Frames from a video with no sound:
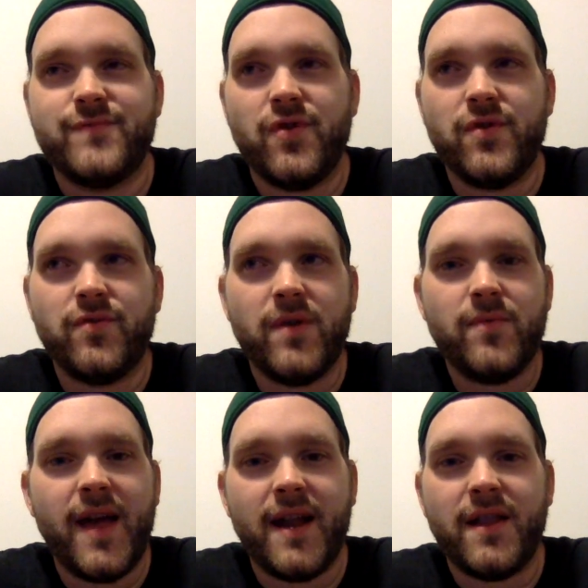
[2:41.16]
Jordan
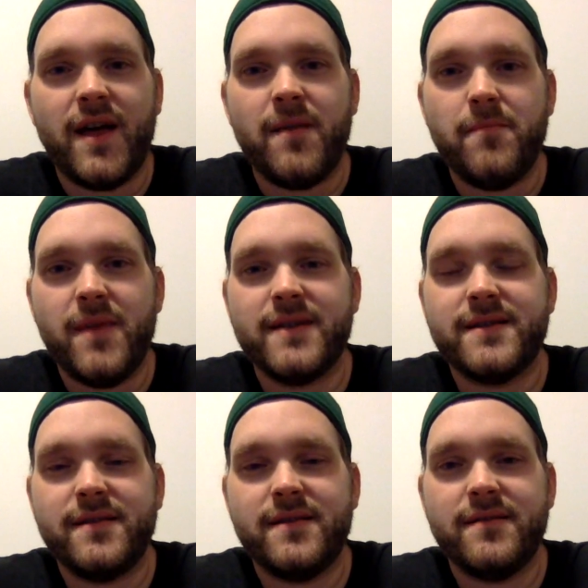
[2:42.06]
Greenway had a lot of
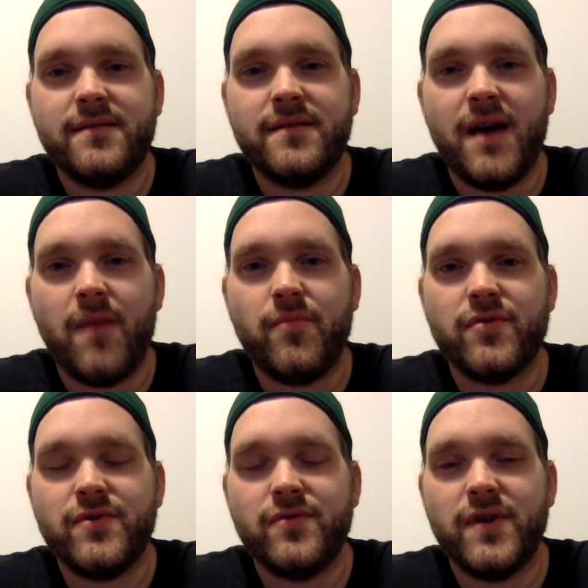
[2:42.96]
missed
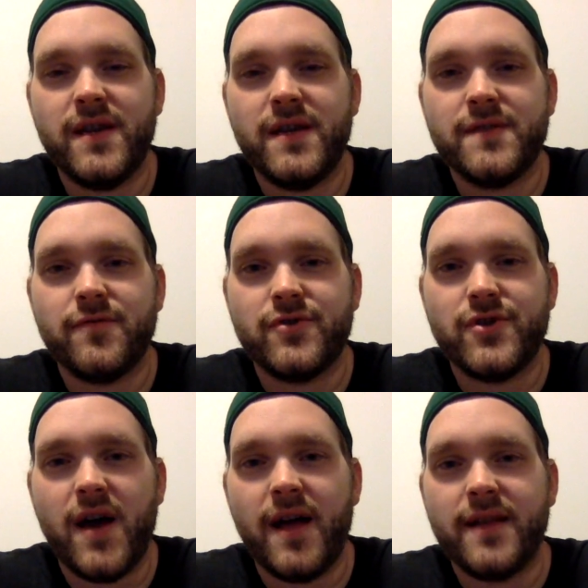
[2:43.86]
opportunities for
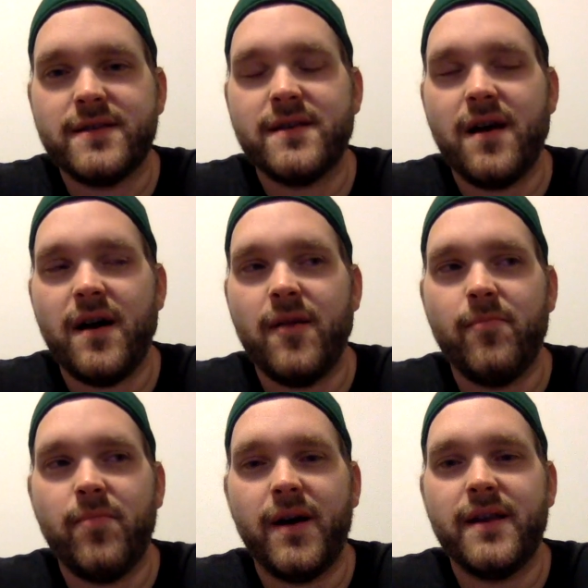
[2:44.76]
shots,
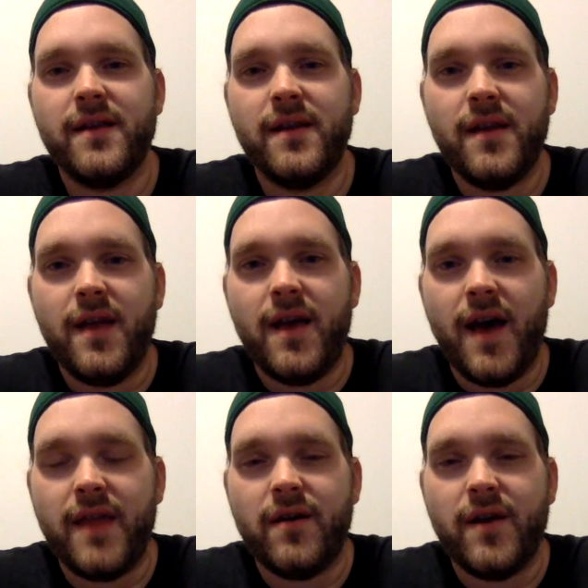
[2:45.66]
um, but
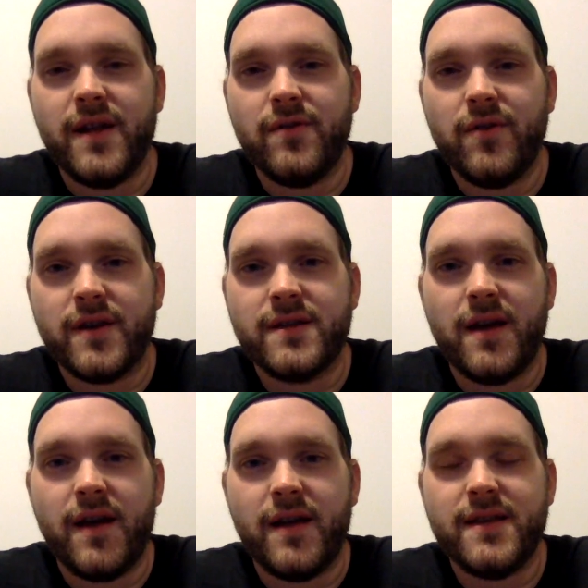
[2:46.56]
I thought he looked
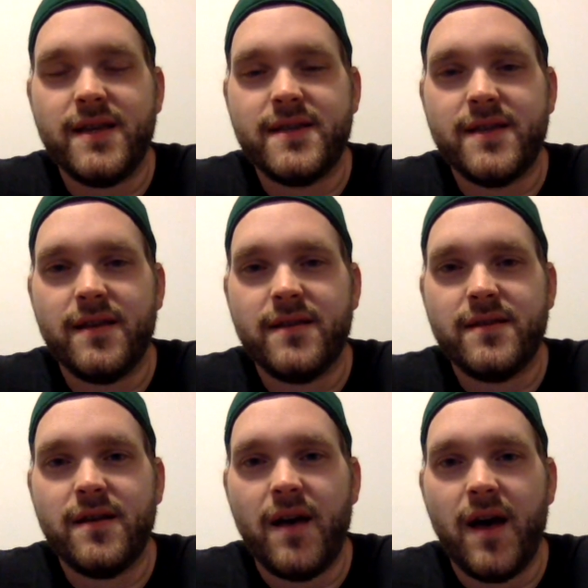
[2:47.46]
uh,
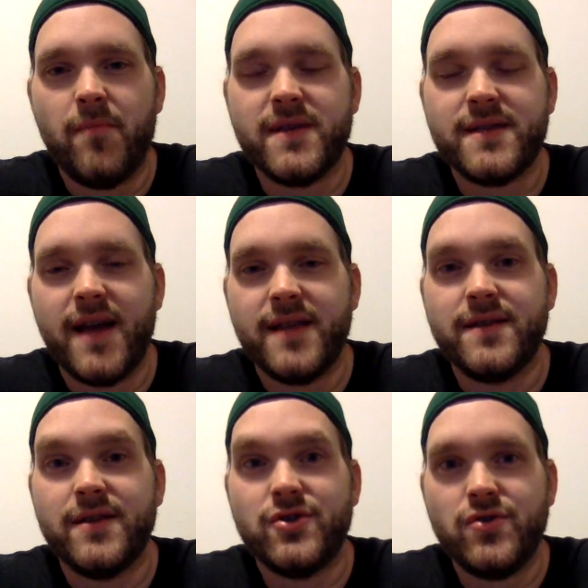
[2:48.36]
decent uh, besides
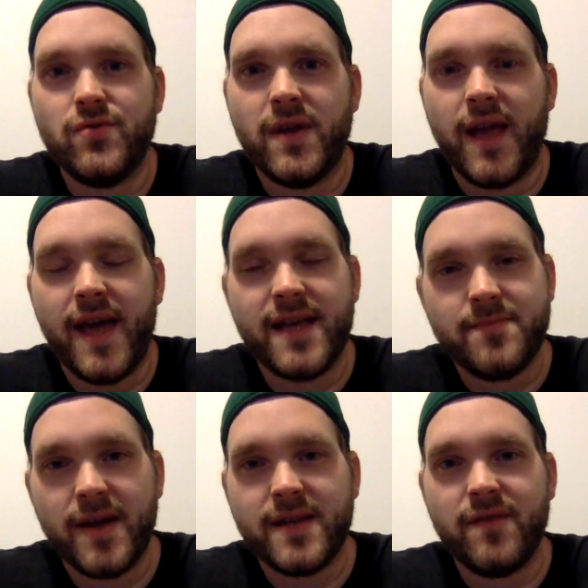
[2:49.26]
the shooting
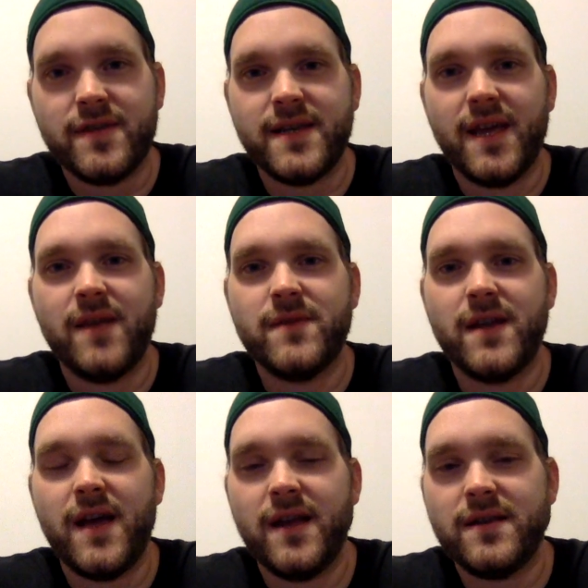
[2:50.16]
aspect of his game
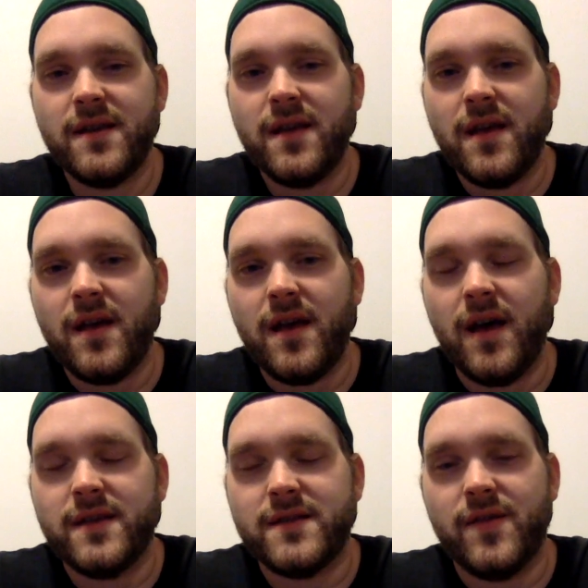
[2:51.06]
tonight
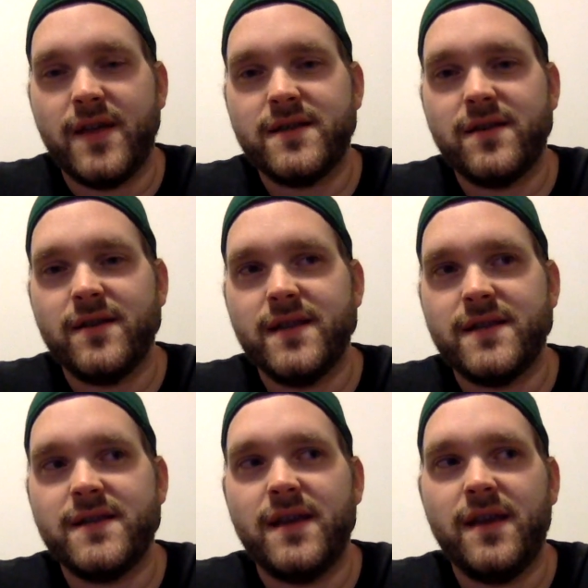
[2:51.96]
uh, so that's good to
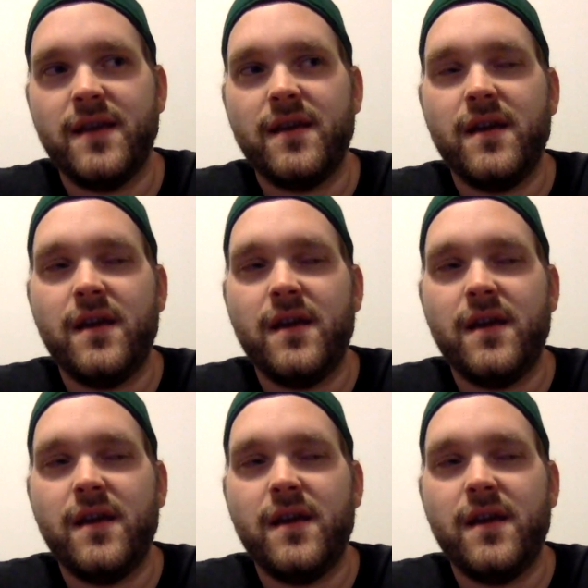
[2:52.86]
see.